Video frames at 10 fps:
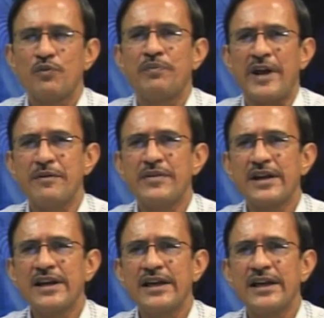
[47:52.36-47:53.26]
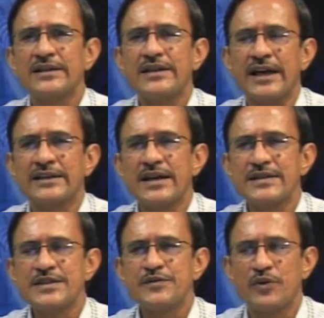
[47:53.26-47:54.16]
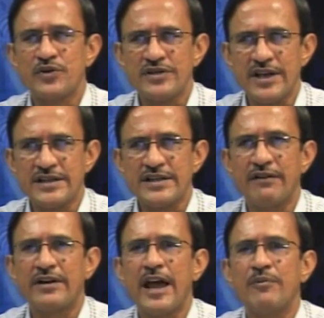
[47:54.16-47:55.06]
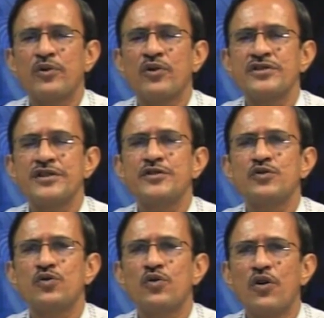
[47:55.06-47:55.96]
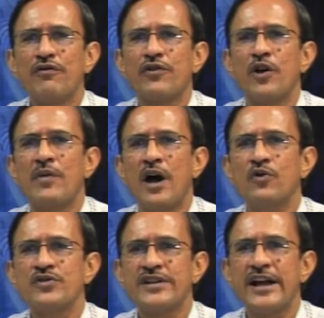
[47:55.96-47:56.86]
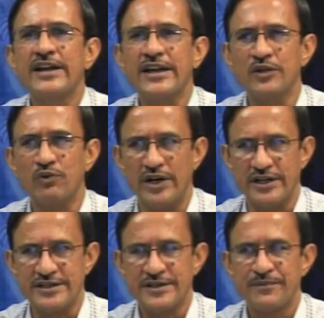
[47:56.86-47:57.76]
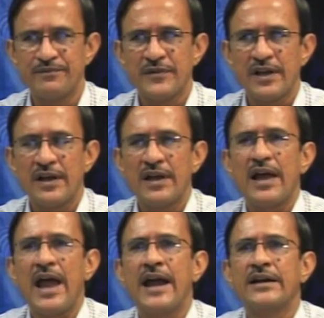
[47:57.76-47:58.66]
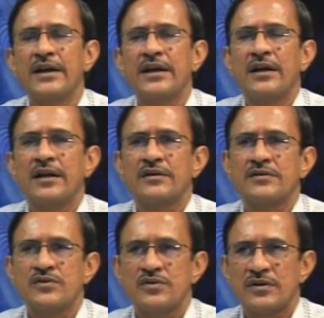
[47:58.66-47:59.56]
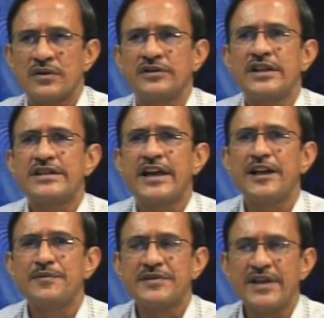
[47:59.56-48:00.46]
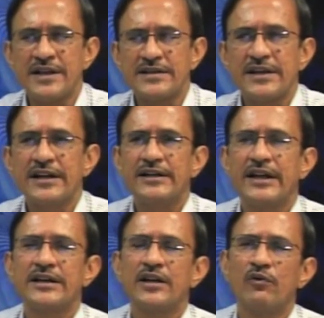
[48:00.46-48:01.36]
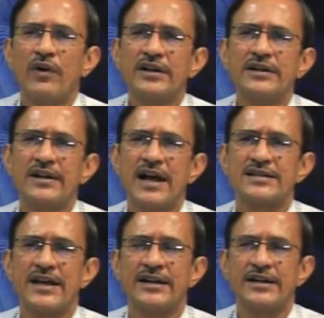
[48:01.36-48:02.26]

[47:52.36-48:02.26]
primarily in the analysis process, our approach is to go from outside inwards, and this helps us in taking one task at a